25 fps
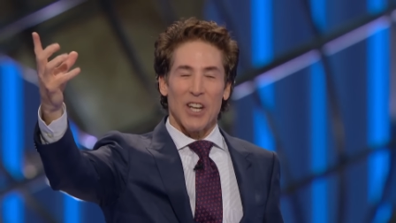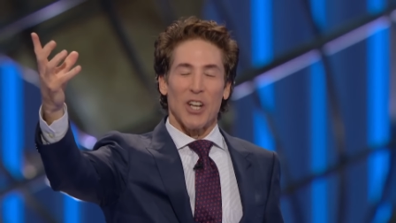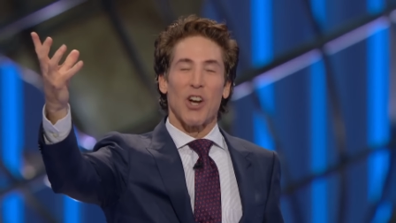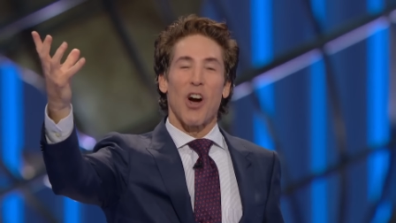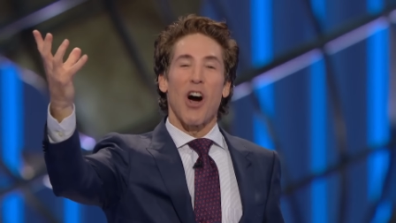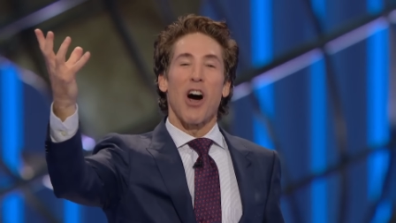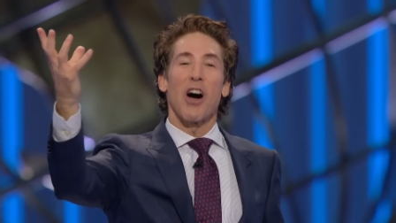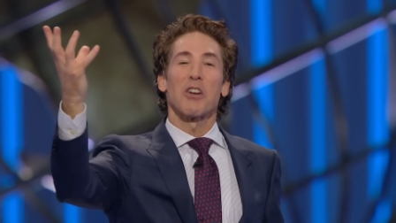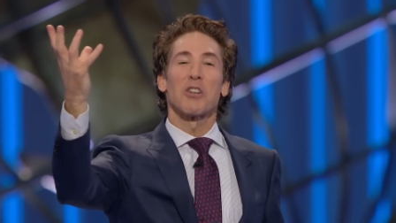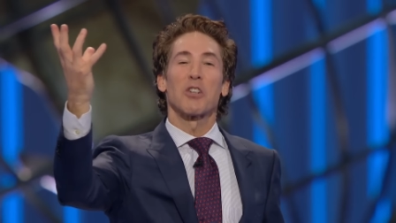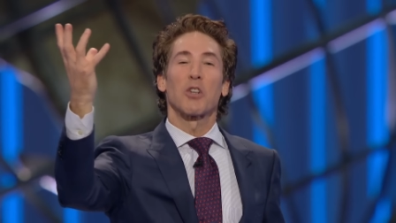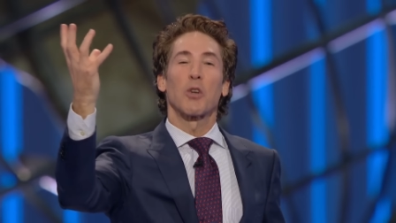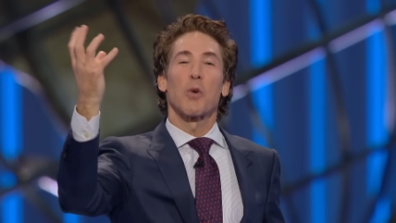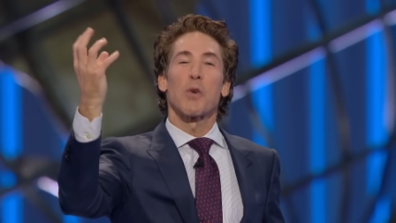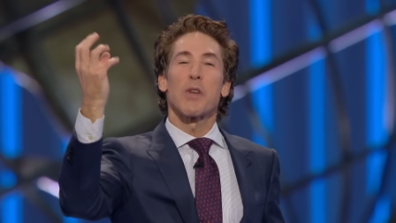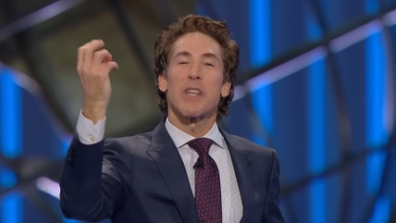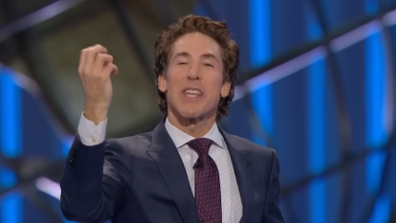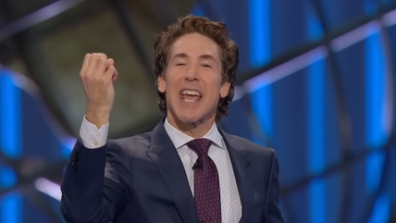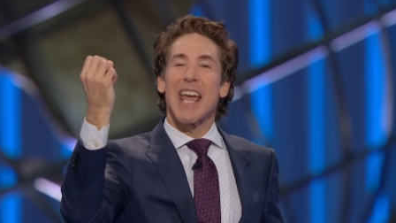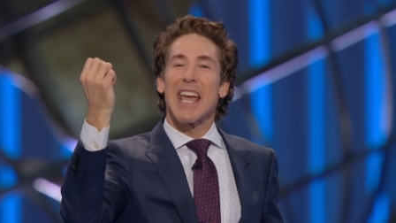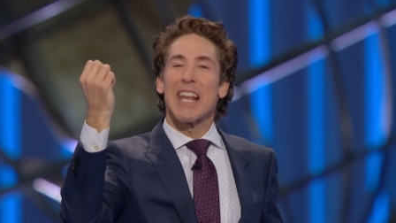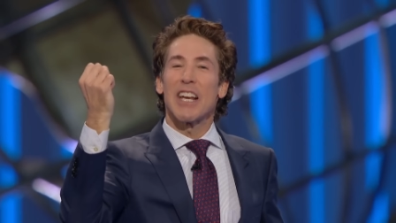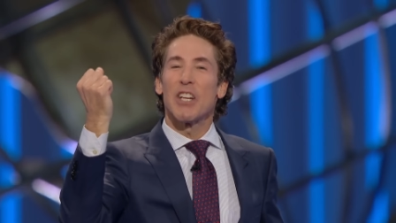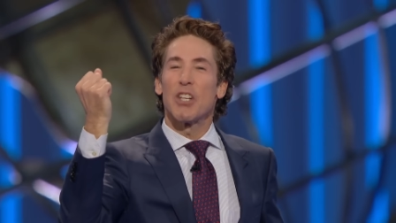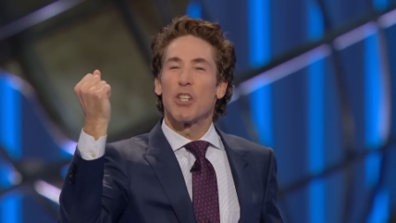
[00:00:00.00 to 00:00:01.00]
God
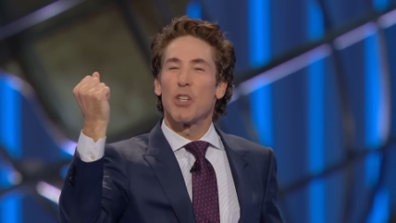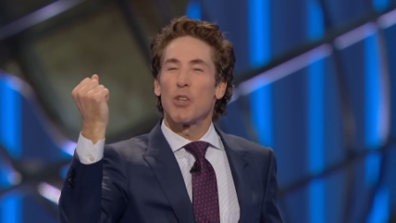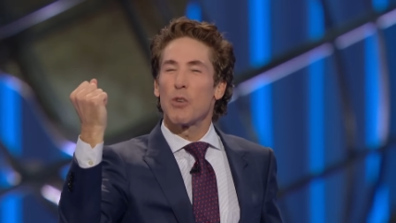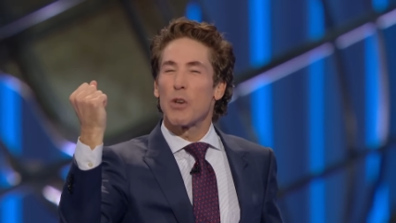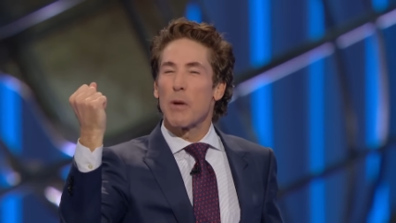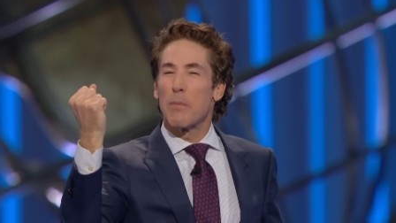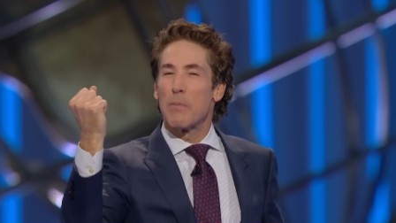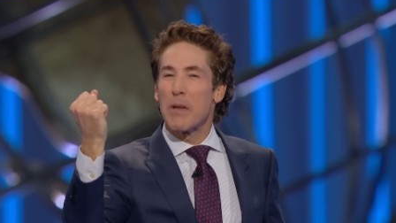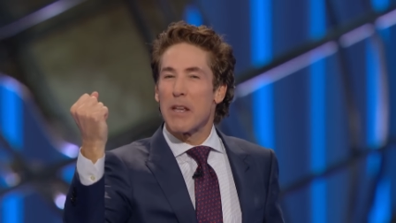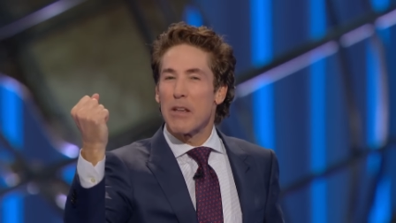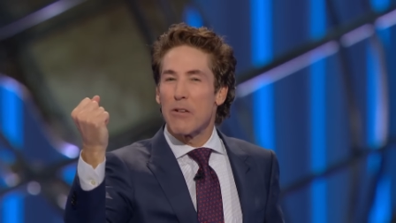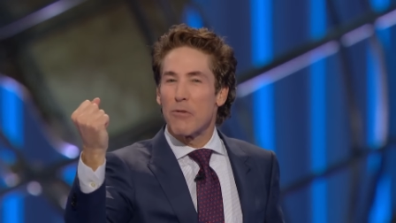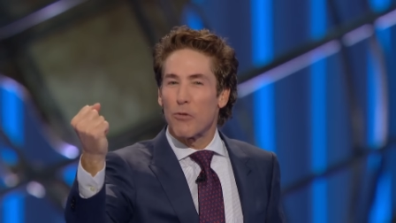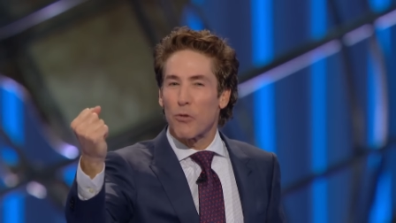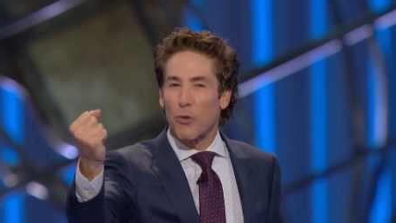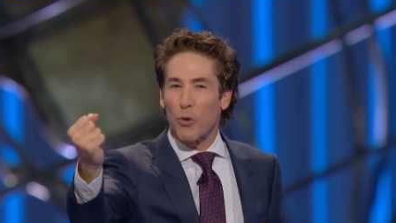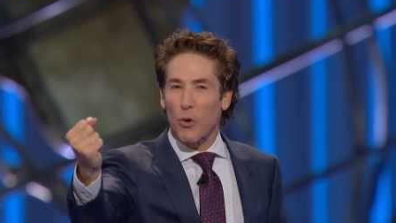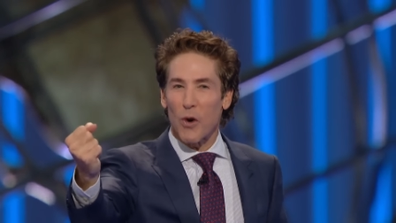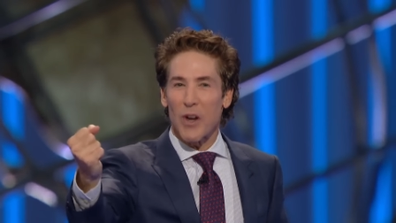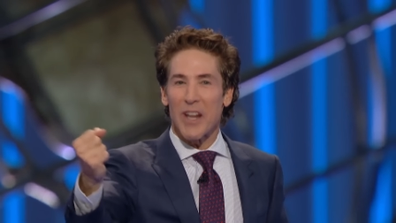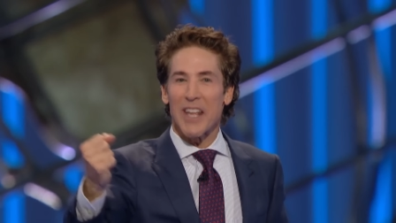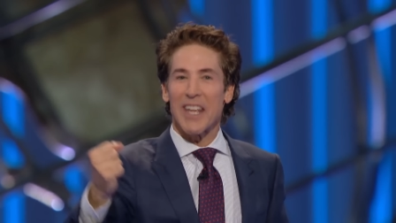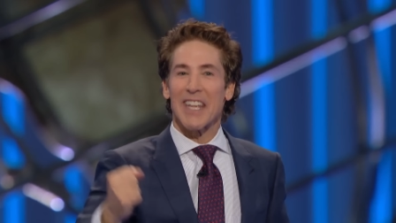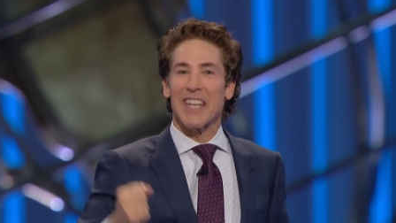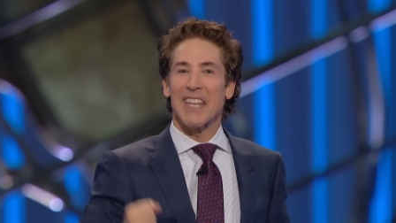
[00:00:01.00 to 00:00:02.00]
created you to be
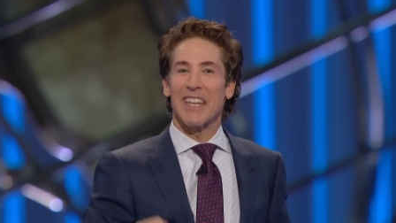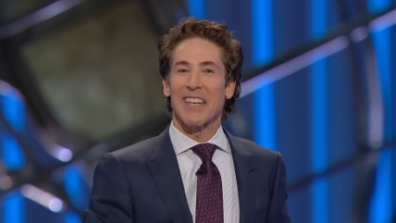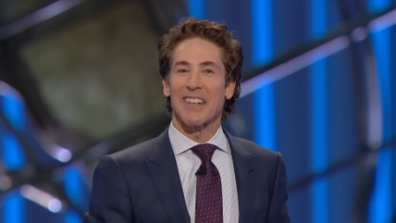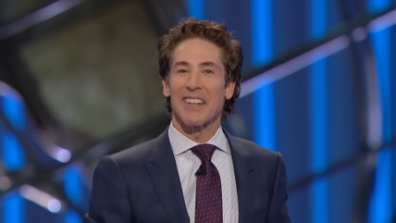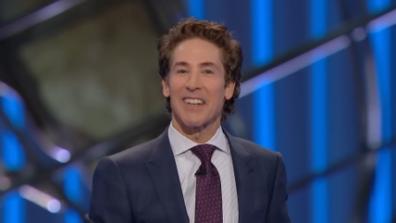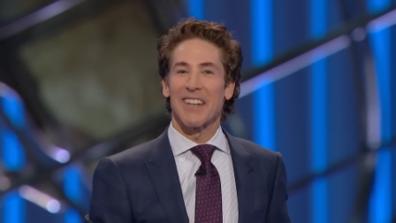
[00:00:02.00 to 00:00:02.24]
free.